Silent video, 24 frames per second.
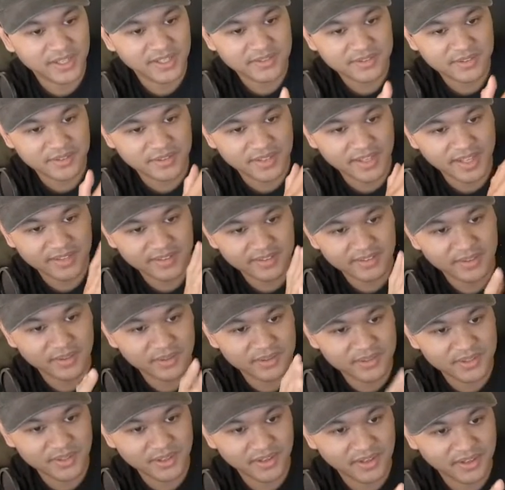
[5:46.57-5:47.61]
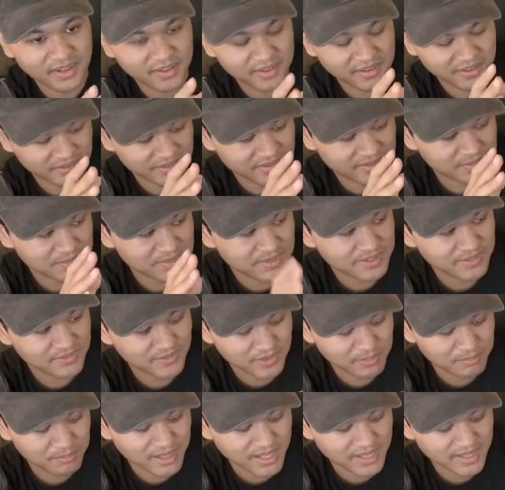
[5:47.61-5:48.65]
So that those are specific
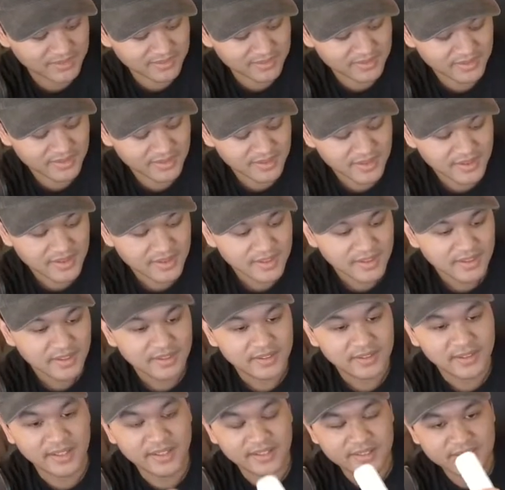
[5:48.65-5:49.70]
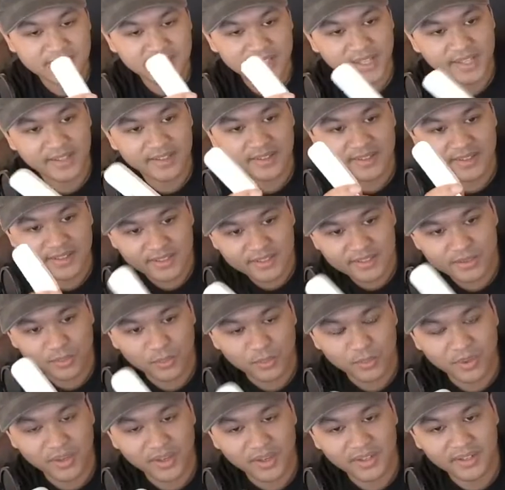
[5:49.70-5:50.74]
bands. Let's say this
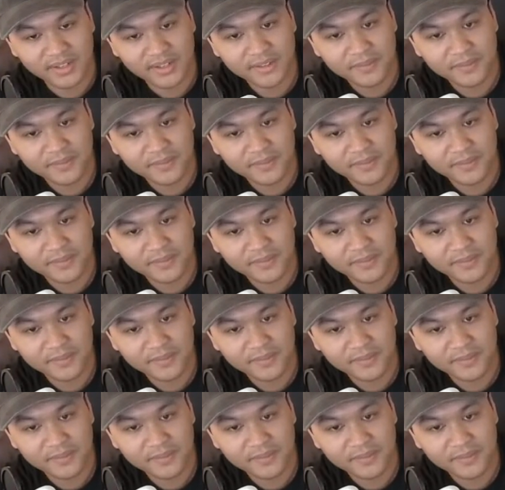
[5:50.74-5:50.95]
one